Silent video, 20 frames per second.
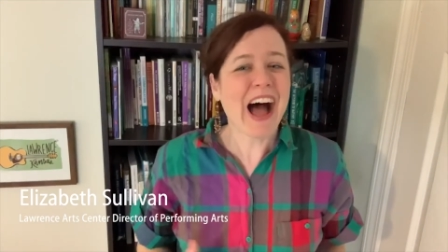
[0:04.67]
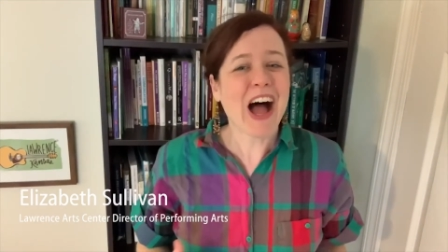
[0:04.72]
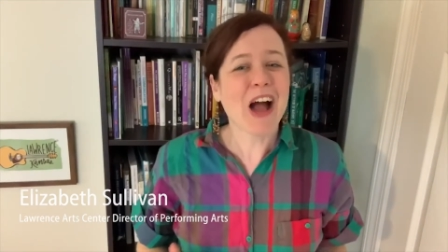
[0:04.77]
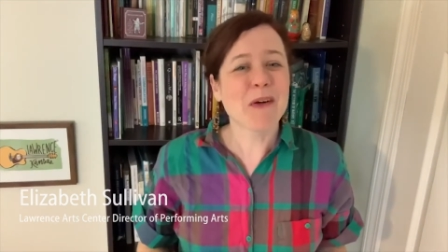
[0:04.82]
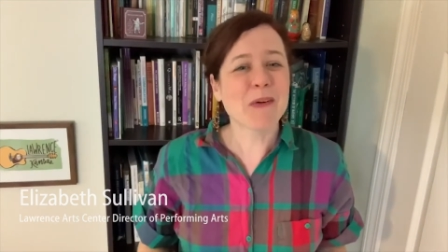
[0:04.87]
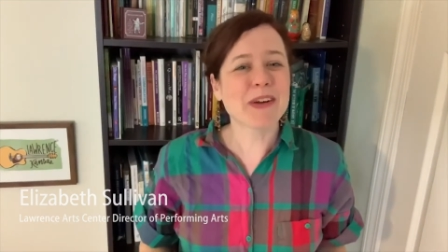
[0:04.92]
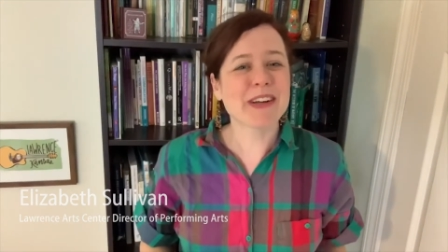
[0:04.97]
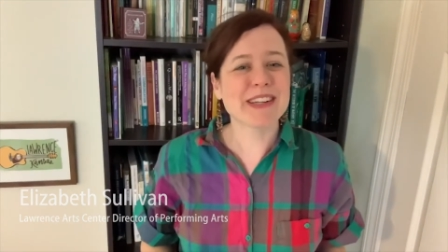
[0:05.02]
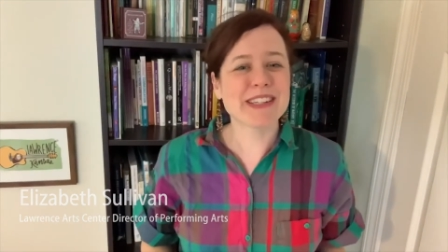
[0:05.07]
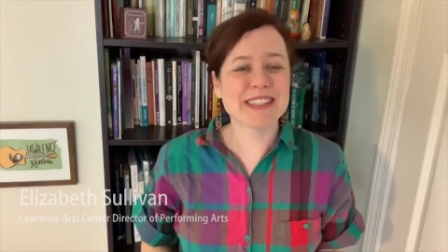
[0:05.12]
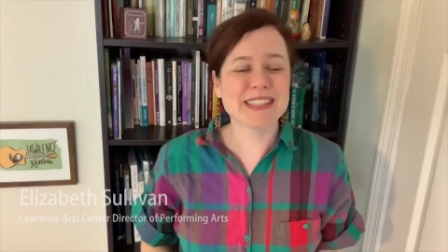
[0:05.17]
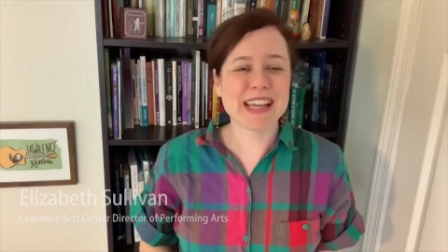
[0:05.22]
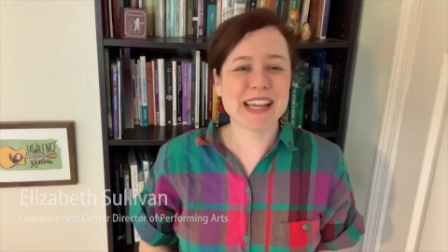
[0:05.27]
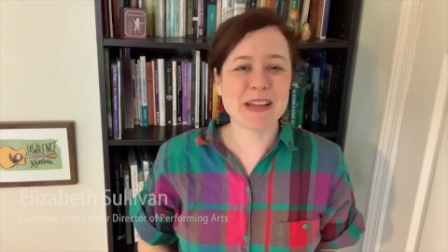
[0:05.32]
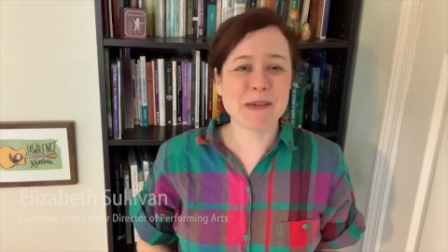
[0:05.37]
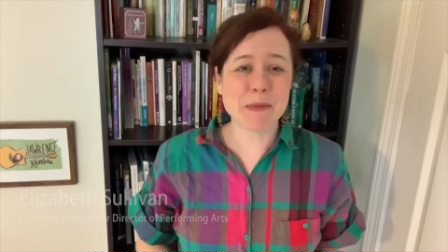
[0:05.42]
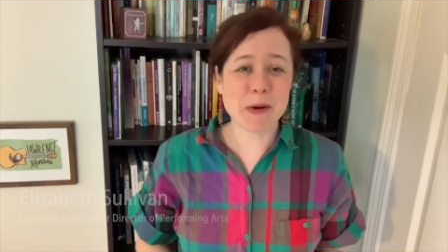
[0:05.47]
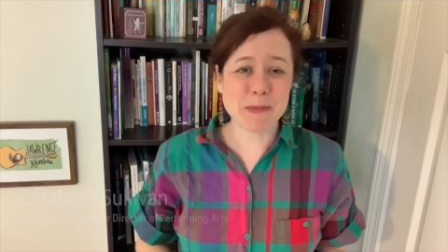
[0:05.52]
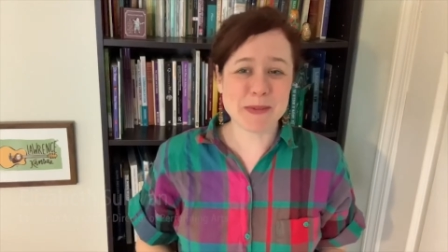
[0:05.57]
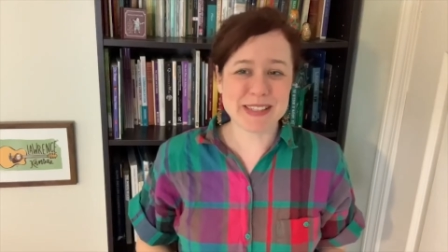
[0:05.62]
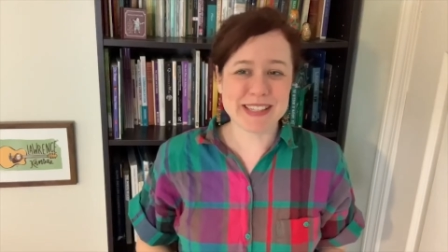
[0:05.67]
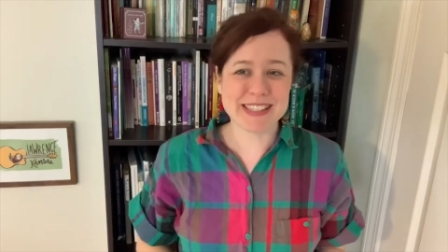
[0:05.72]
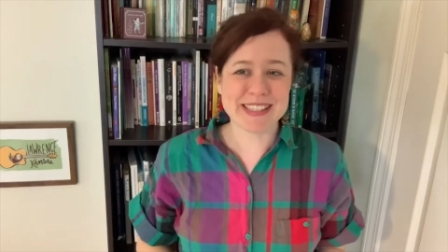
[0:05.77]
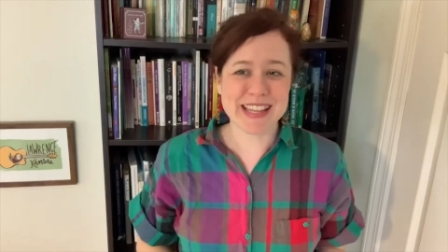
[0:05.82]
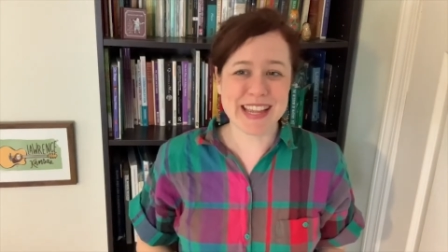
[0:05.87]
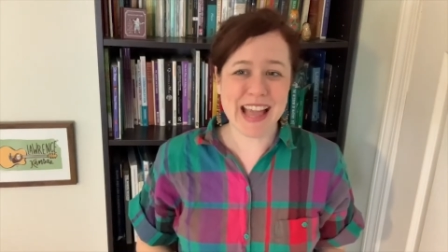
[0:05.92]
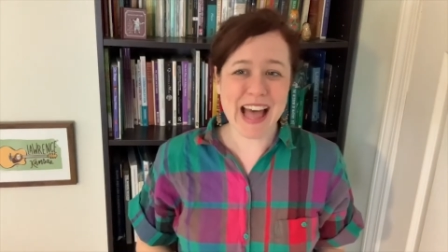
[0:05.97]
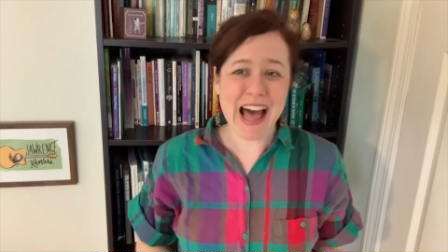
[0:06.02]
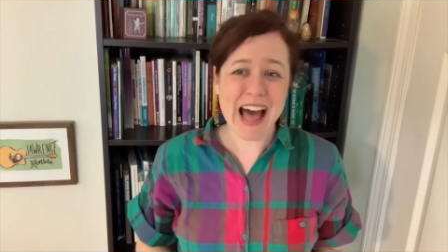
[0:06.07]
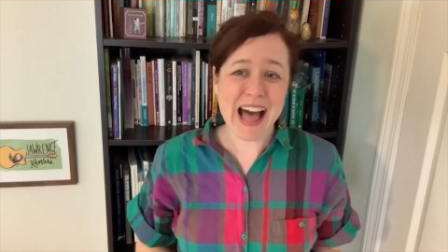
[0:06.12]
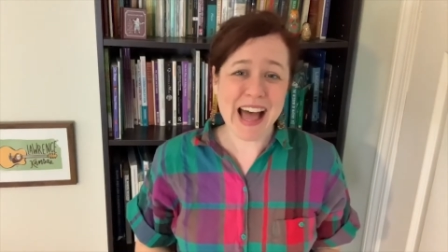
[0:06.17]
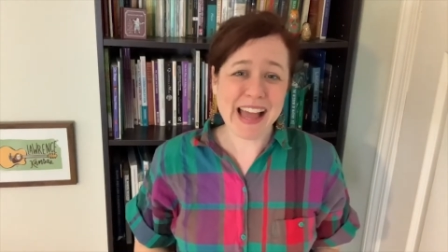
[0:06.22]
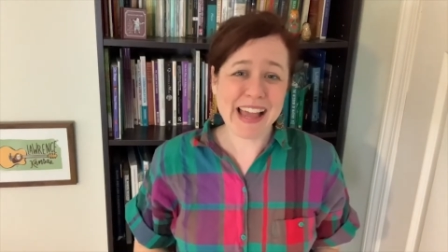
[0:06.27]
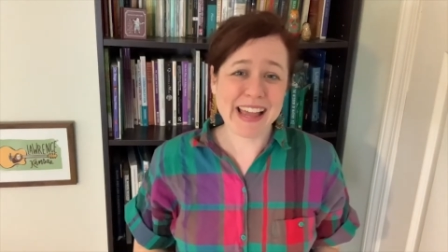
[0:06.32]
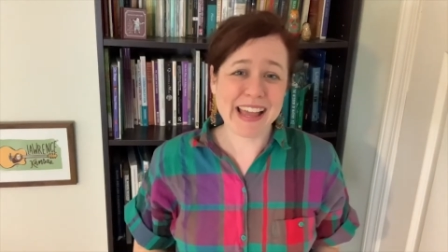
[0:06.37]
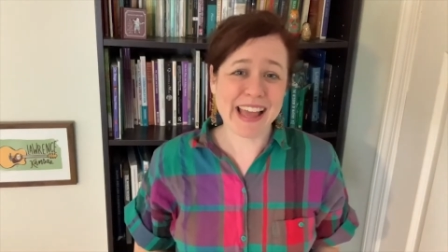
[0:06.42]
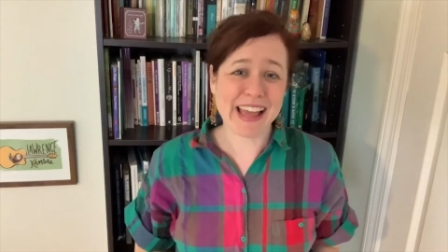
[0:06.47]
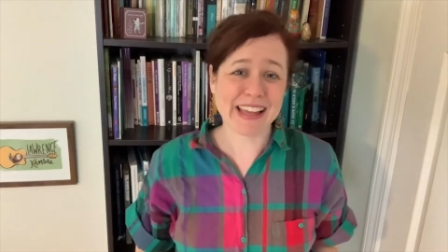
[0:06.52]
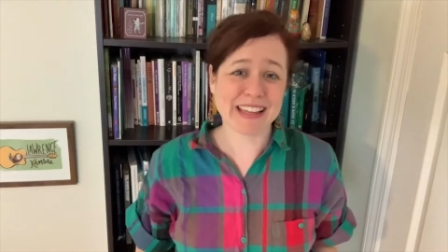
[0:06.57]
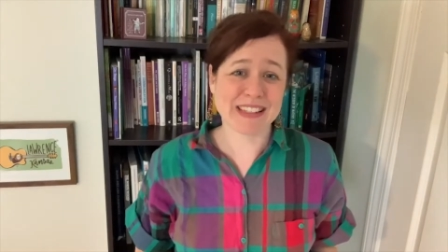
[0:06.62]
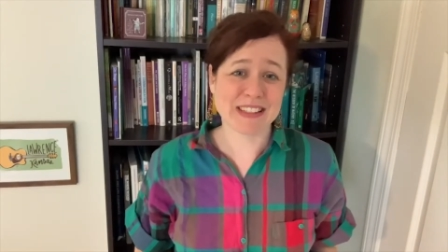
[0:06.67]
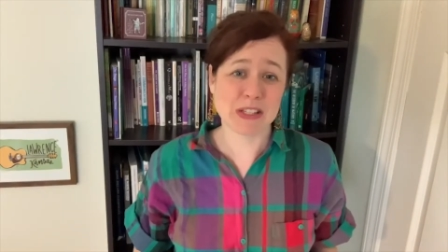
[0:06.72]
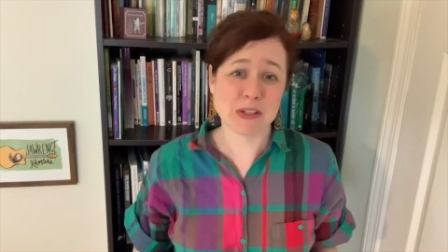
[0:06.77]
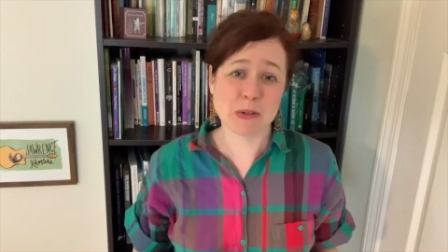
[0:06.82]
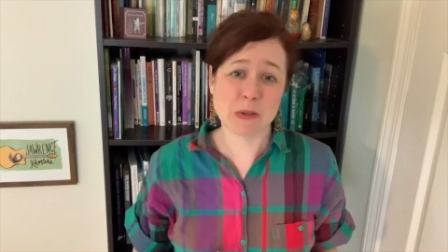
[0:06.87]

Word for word: I wanted to take a moment to say hi and